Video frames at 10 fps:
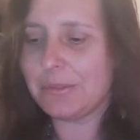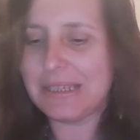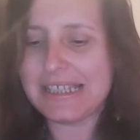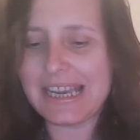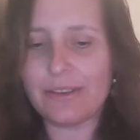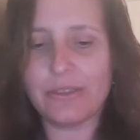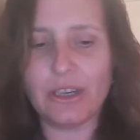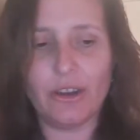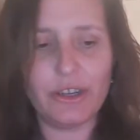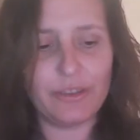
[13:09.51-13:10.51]
me down the
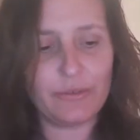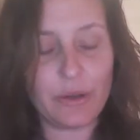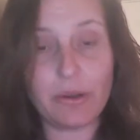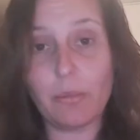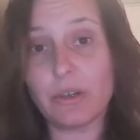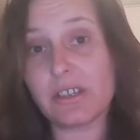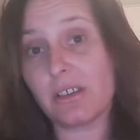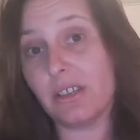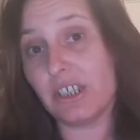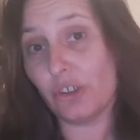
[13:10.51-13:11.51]
line of knowing what it's
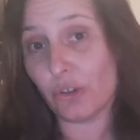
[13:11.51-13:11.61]
like